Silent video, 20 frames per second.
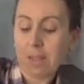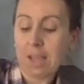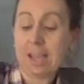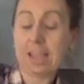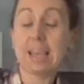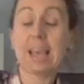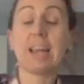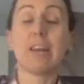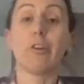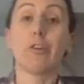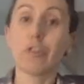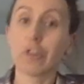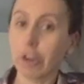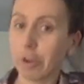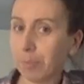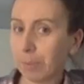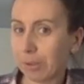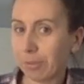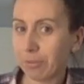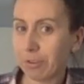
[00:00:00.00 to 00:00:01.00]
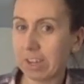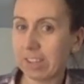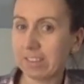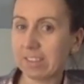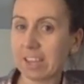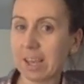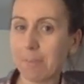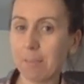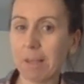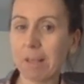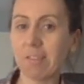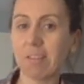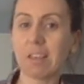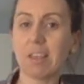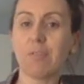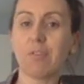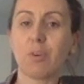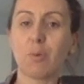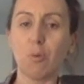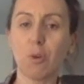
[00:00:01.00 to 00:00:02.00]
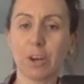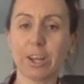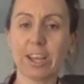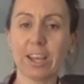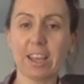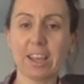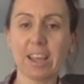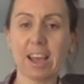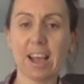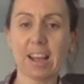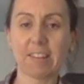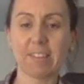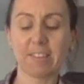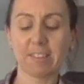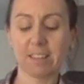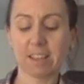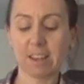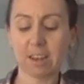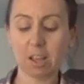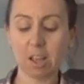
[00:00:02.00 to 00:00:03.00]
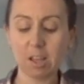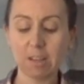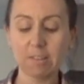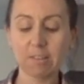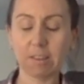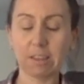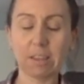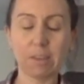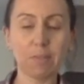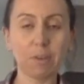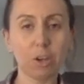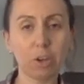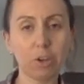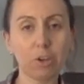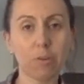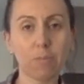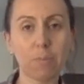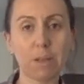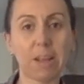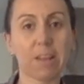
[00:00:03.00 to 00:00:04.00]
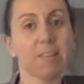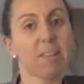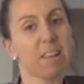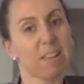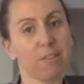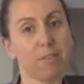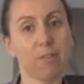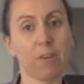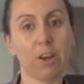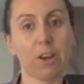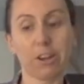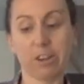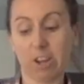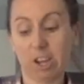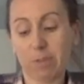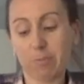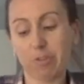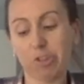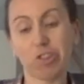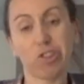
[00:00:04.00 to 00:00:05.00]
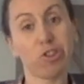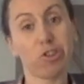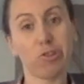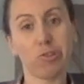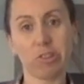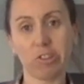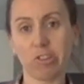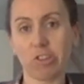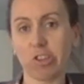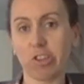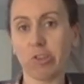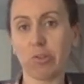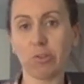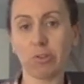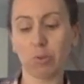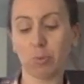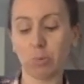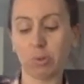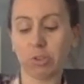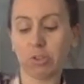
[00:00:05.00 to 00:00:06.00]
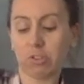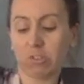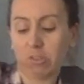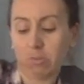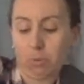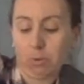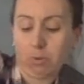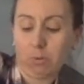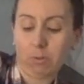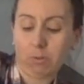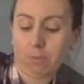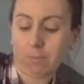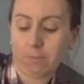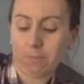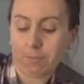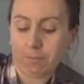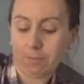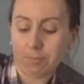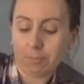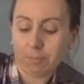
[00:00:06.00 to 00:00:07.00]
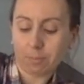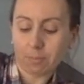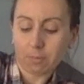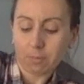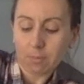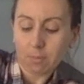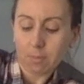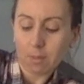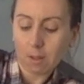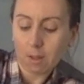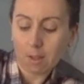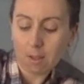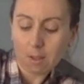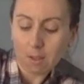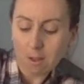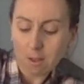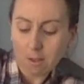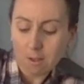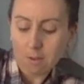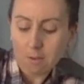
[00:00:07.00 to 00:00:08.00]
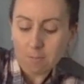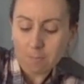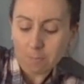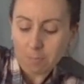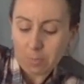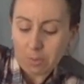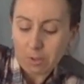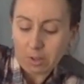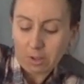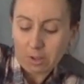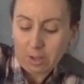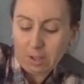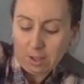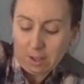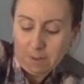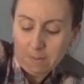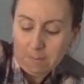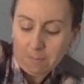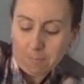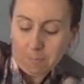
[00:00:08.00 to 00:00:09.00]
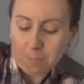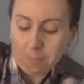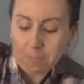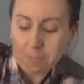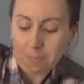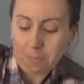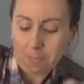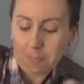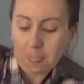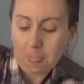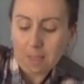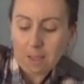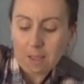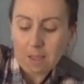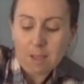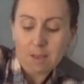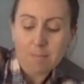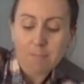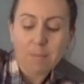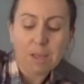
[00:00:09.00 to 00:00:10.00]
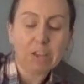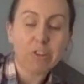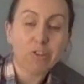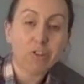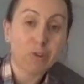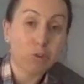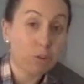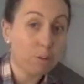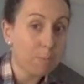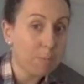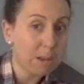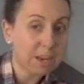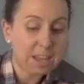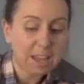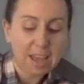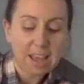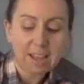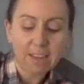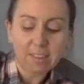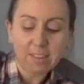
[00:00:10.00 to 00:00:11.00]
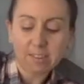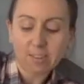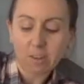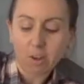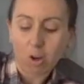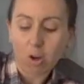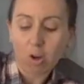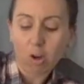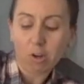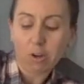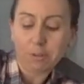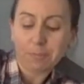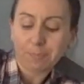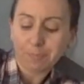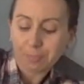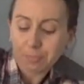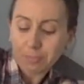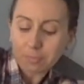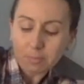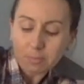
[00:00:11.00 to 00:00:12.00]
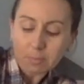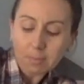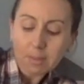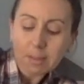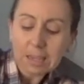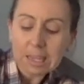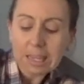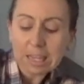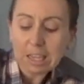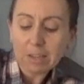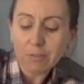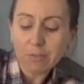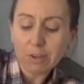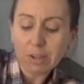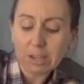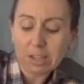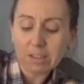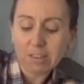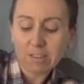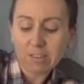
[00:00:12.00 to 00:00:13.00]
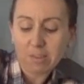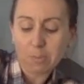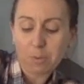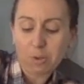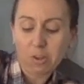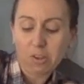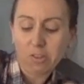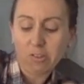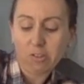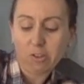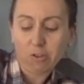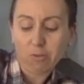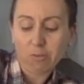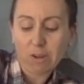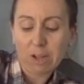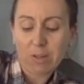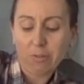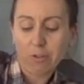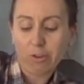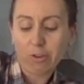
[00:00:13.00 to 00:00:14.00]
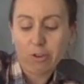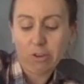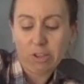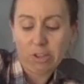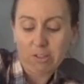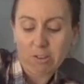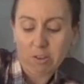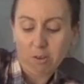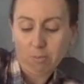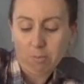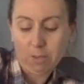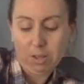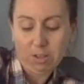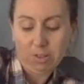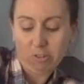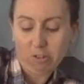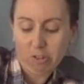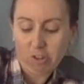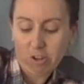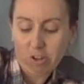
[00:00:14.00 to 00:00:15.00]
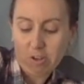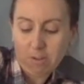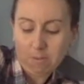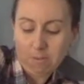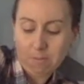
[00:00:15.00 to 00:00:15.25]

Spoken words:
Again, don't be afraid to get messy. If you want to get your hands in to give it a good mix, that's fine. I'm just choosing to use the wooden spoon. Okay. Make sure the mini eggs are evenly dispersed around the cookie dough mixture.